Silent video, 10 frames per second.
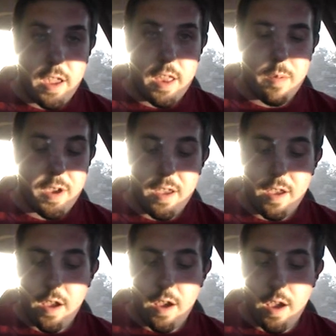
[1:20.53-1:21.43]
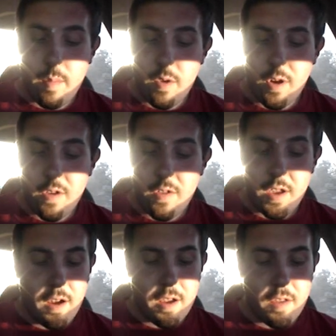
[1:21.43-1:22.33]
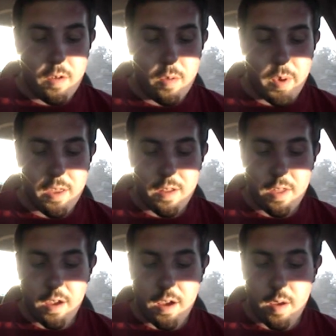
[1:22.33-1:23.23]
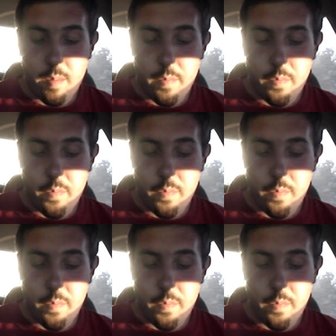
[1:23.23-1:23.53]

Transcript: Anyway, I'm currently talking to Amanda on Skype,